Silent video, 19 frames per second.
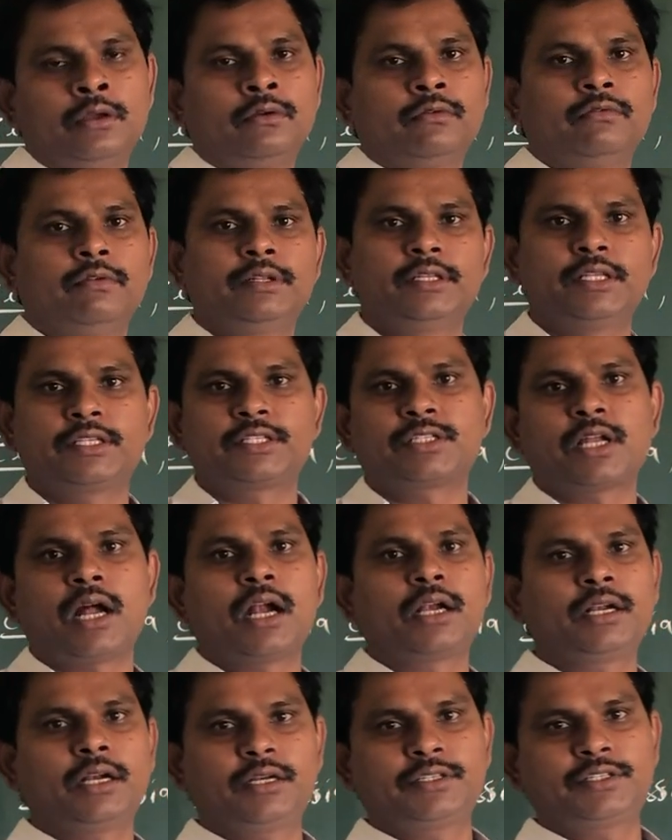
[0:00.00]
When they
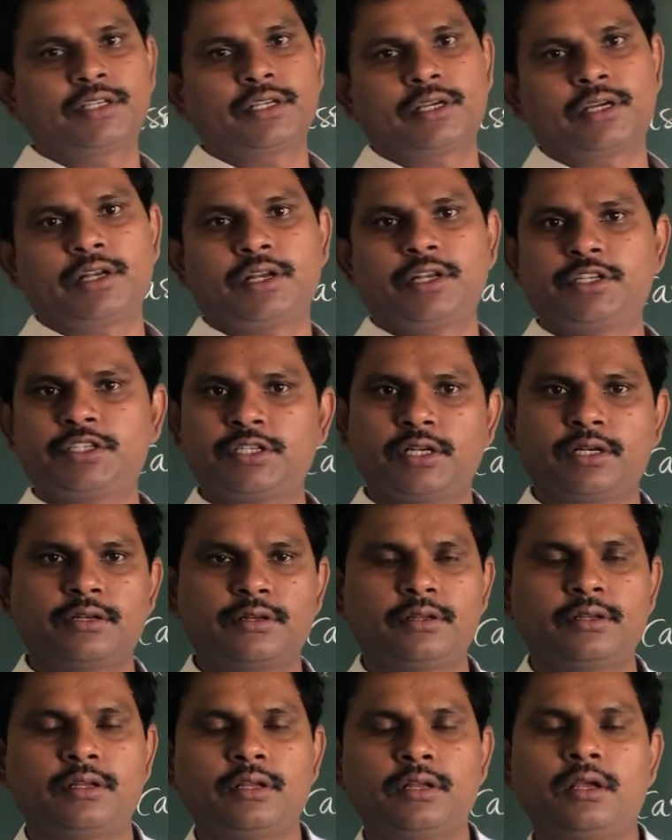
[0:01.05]
started secretion,
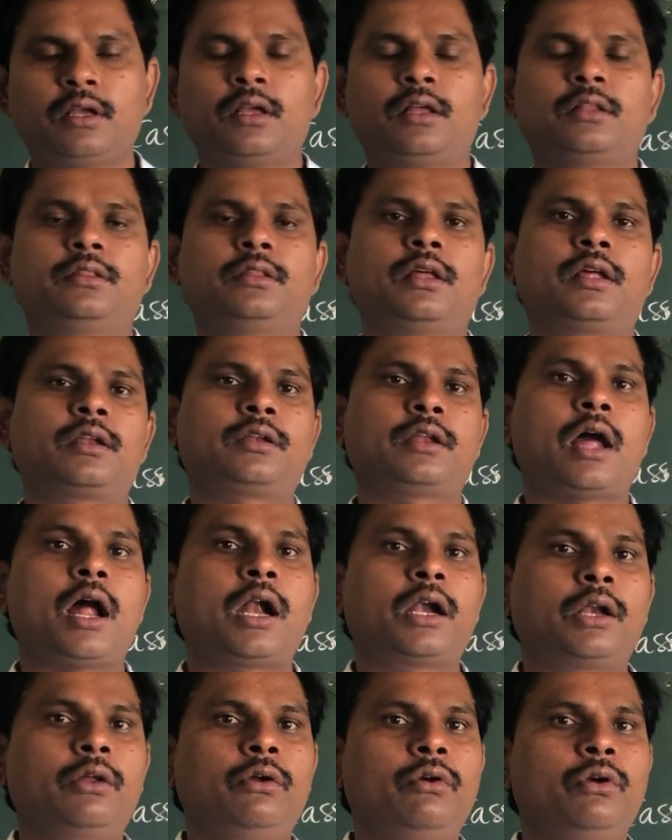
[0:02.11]
they are
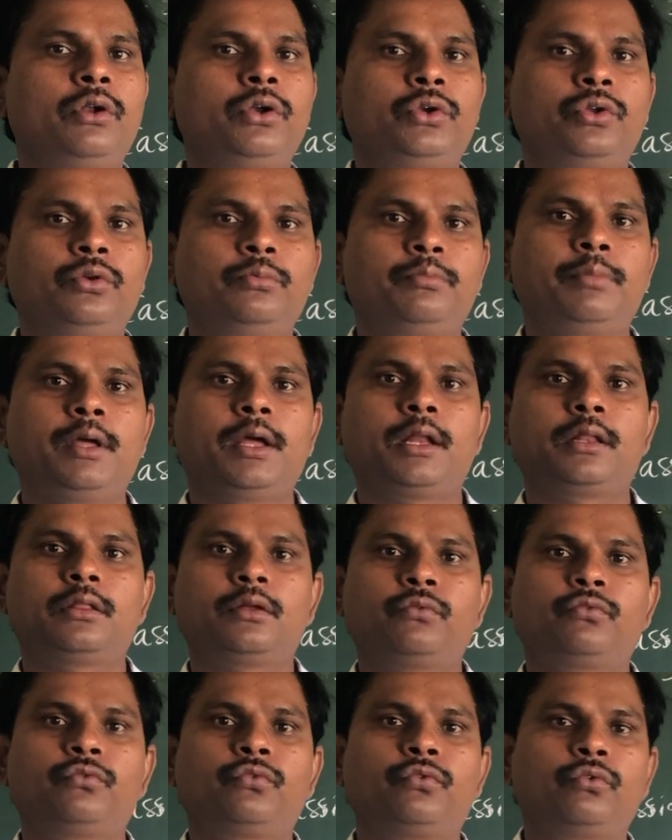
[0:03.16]
not going to bear the
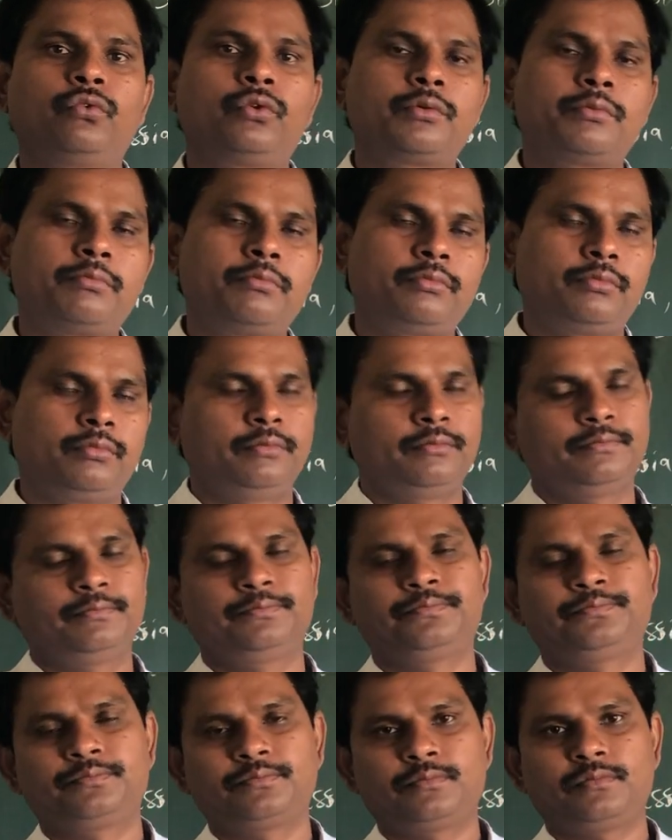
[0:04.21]
fruit.
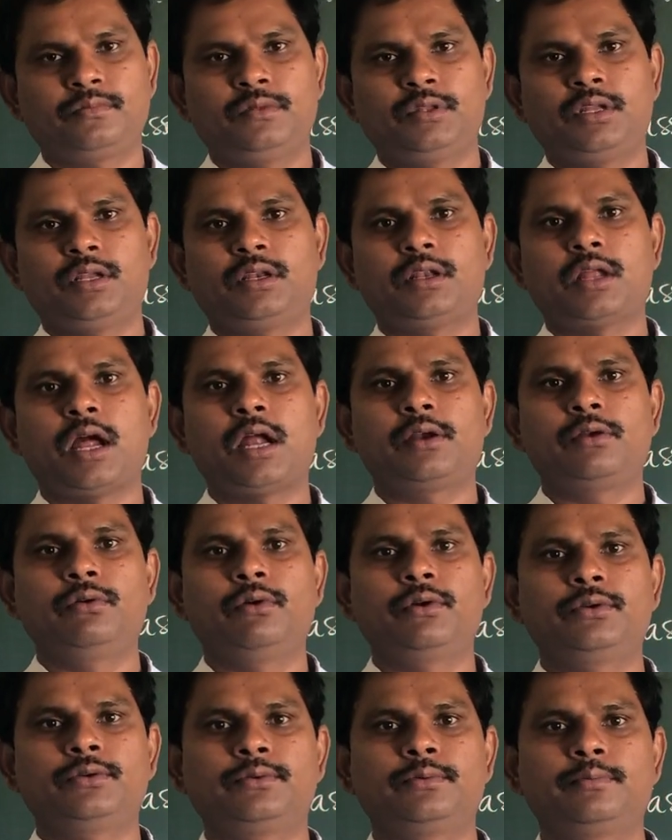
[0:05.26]
They are not
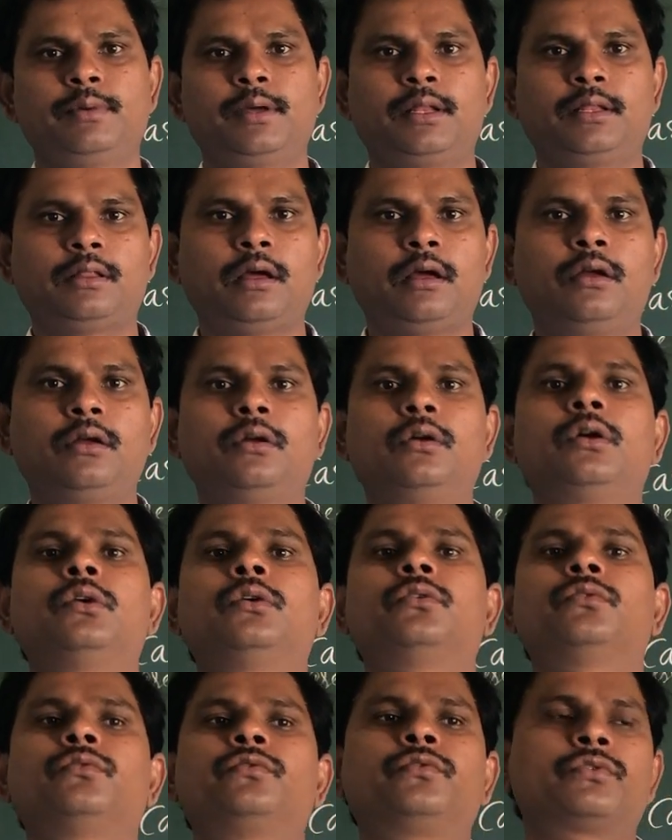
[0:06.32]
going to bear the
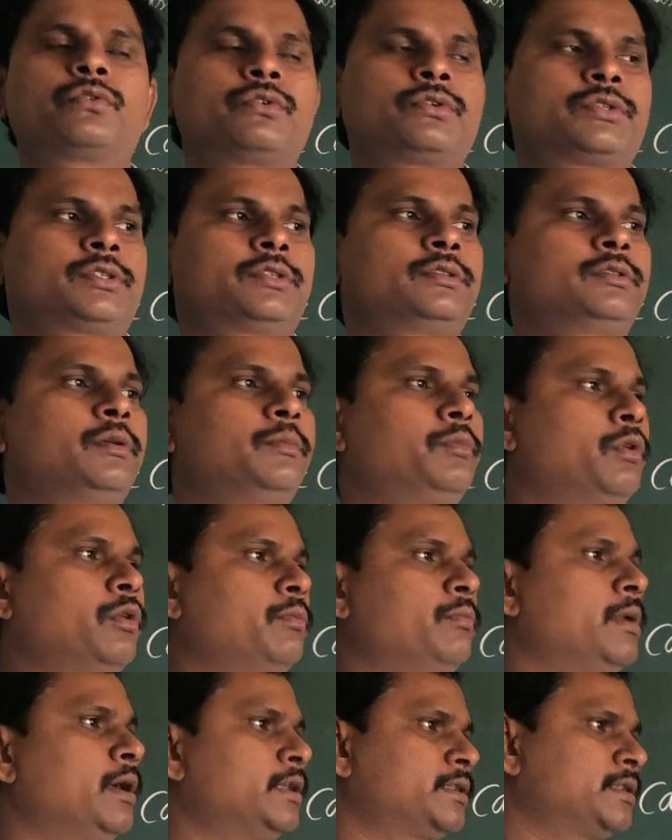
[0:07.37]
fruits. The
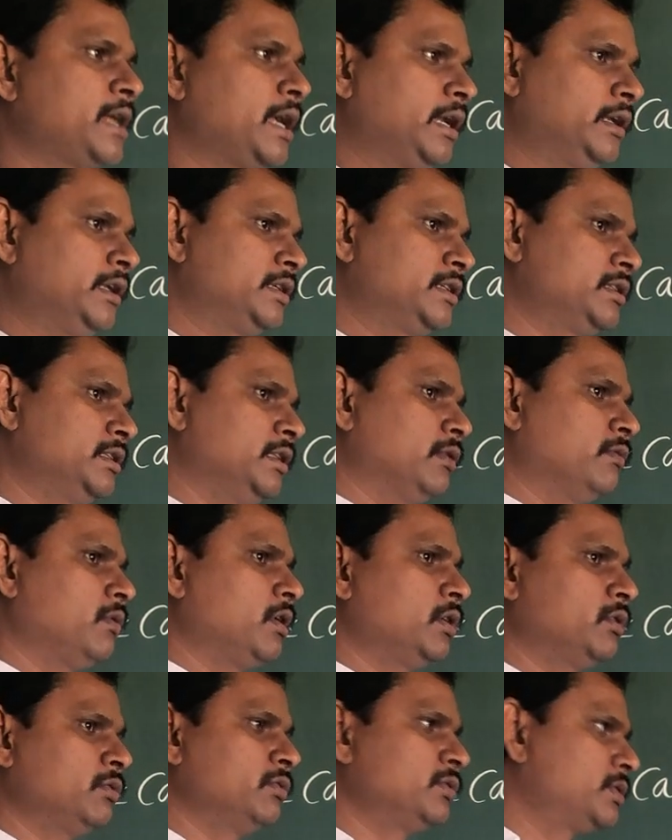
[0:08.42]
Brookman scientist is the
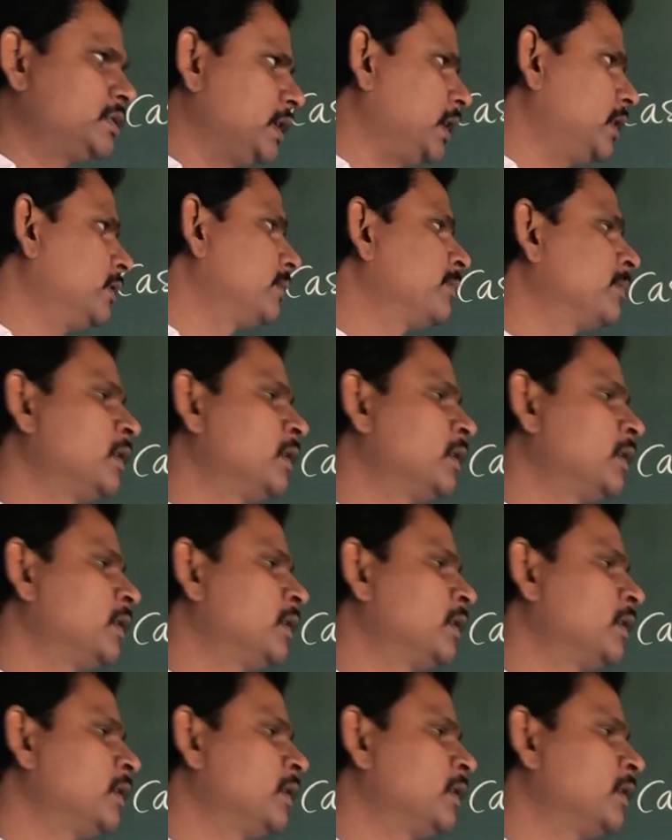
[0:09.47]
one who said